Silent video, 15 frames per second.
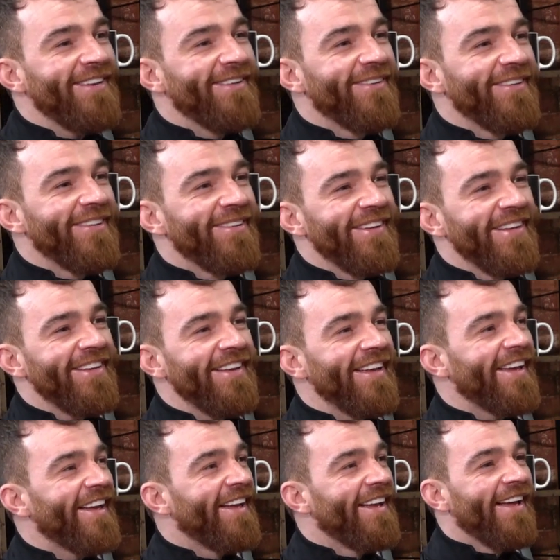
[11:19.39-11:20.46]
You know what
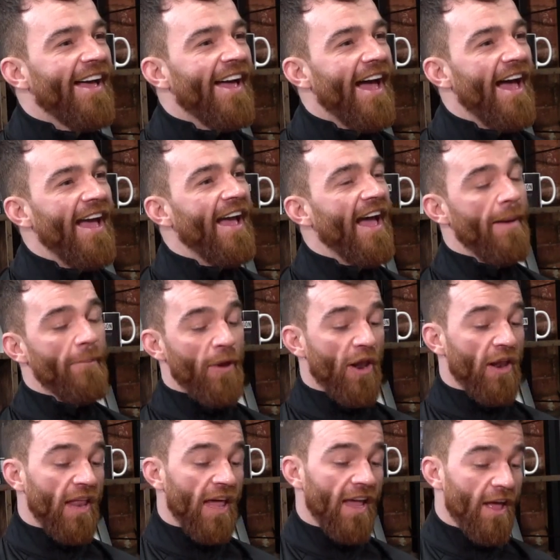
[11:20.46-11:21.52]
I mean?
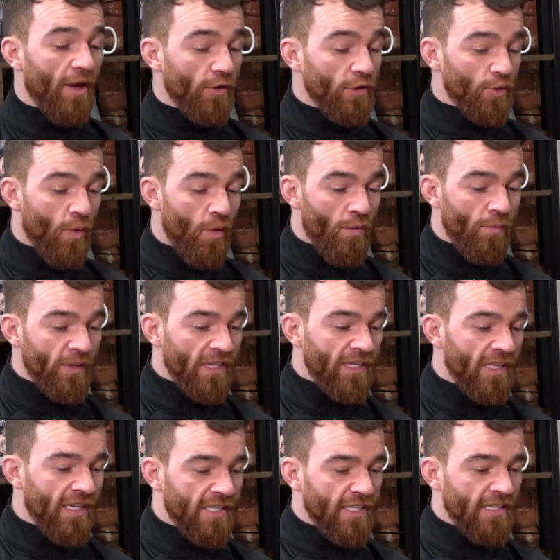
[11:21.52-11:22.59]
But over the
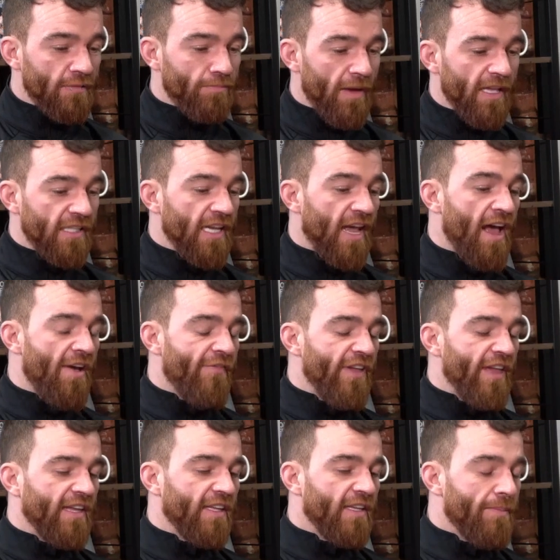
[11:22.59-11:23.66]
years, it's half
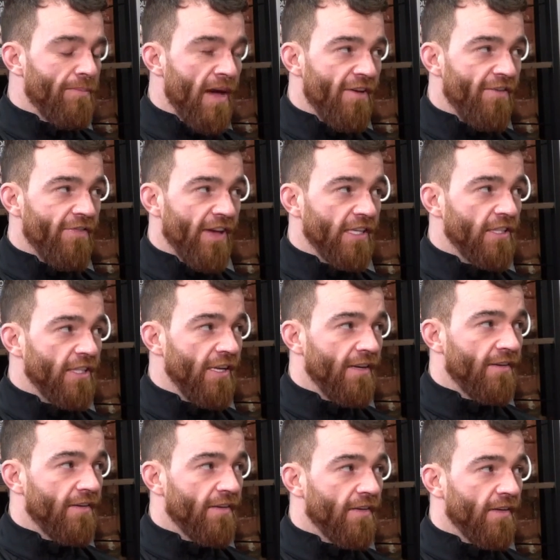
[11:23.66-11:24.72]
like you're manifesting.
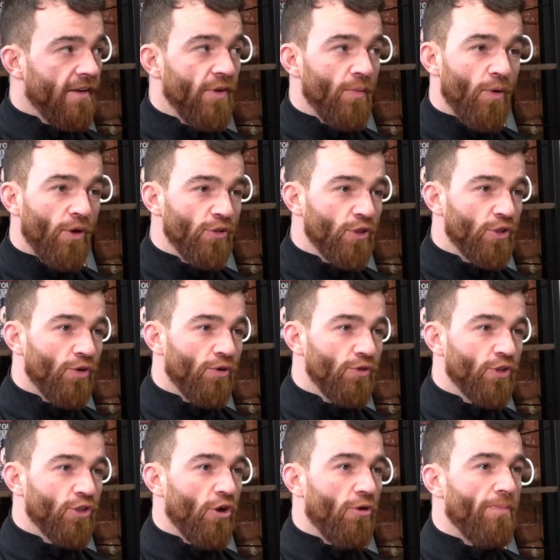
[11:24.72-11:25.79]
You want something
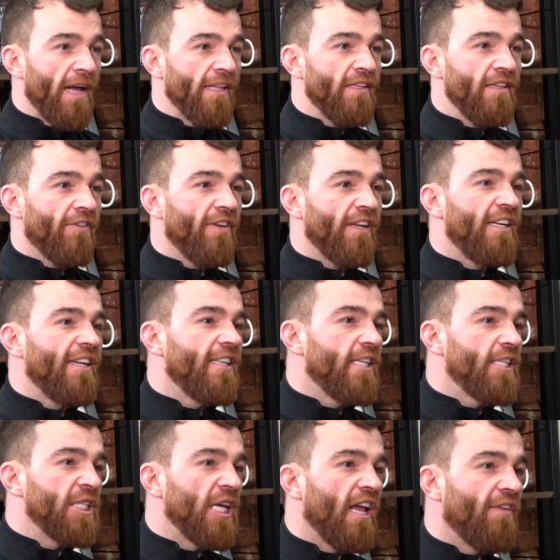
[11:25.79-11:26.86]
so bad and you think you
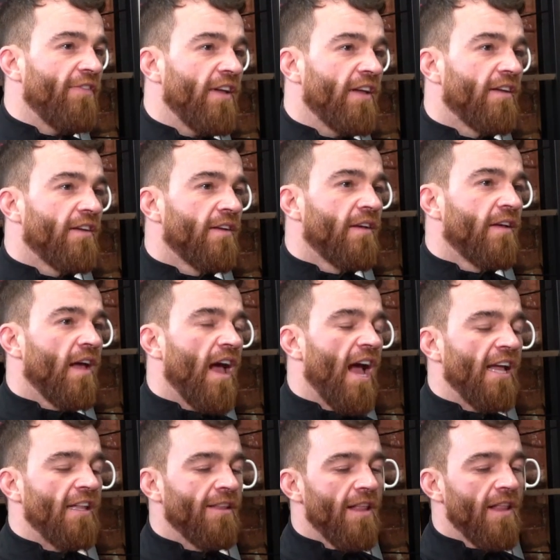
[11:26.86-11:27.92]
deserve it.
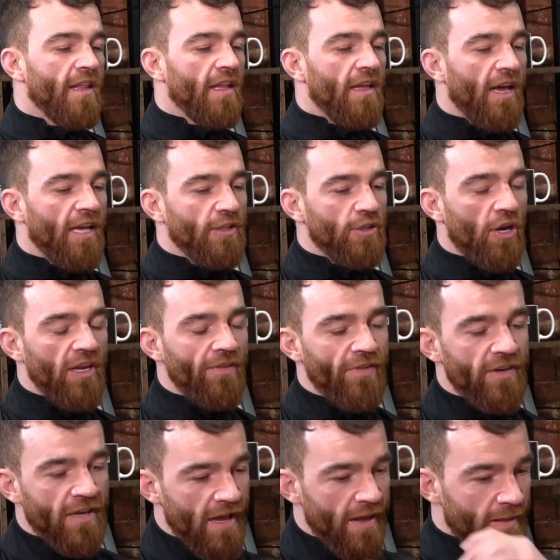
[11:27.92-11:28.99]
And it's not
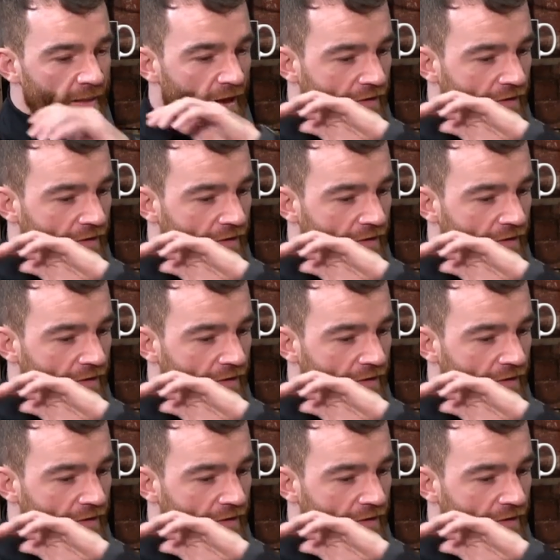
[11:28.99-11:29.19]
even that.